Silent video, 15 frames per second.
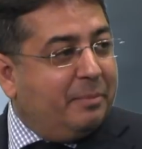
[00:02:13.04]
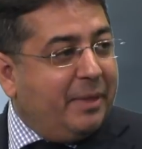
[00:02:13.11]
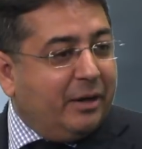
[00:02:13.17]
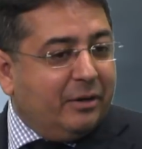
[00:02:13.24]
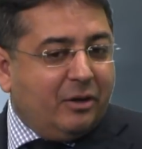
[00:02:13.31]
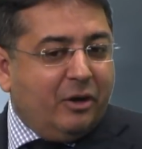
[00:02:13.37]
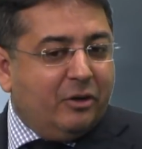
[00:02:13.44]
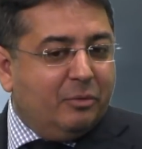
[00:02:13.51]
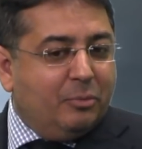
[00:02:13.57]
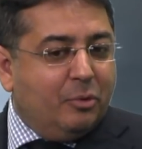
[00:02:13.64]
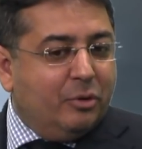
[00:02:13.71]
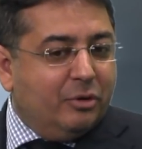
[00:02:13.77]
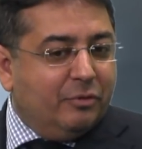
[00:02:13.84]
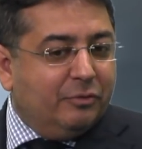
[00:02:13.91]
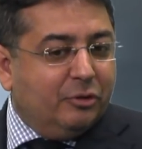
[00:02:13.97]
that kind of
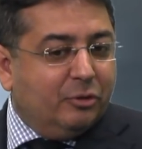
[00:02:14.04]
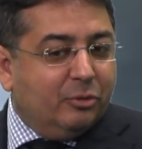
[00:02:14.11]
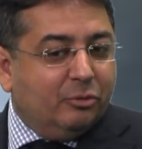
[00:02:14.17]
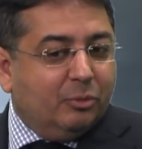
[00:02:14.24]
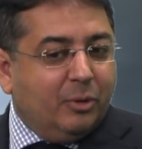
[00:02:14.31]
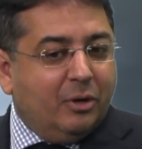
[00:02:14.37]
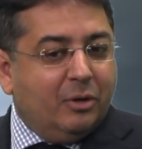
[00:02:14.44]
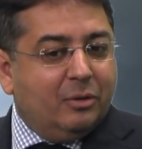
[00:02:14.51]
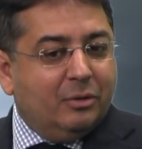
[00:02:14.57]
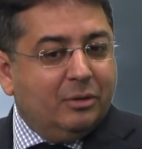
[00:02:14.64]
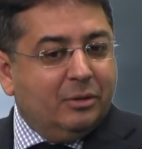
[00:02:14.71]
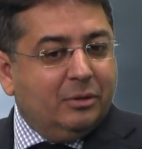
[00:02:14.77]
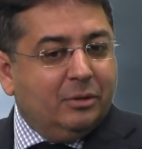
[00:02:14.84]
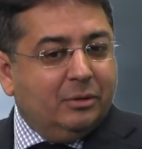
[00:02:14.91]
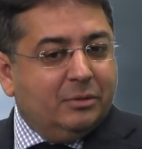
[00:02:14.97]
point of view as well,
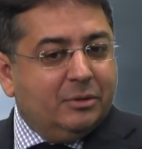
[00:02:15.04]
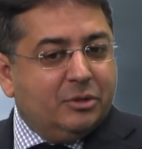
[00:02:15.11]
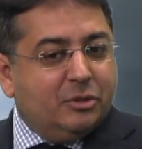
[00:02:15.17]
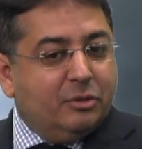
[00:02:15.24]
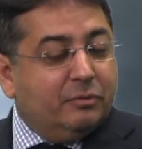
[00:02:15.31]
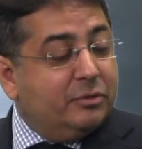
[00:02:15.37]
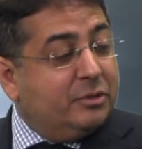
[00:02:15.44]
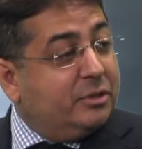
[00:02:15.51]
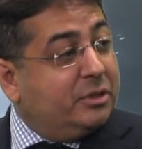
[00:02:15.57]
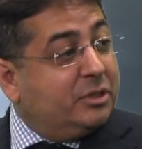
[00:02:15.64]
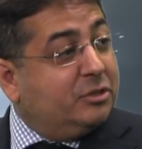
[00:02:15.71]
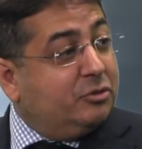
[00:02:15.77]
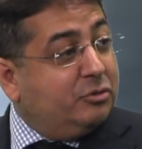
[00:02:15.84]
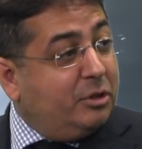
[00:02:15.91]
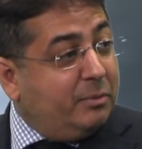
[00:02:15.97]
silver is
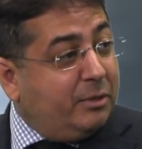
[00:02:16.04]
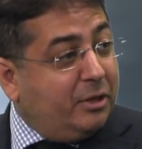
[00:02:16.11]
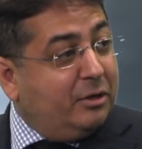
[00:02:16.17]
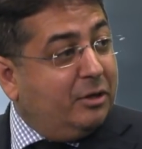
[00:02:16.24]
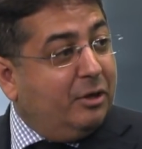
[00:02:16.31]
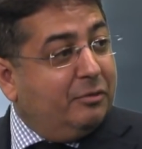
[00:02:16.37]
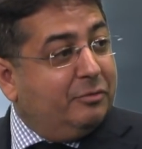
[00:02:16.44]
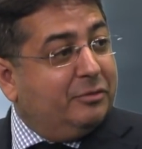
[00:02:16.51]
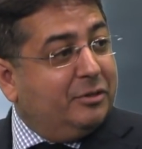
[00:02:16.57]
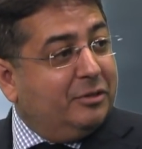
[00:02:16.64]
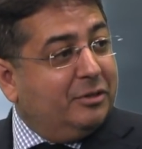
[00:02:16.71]
extremely unloved.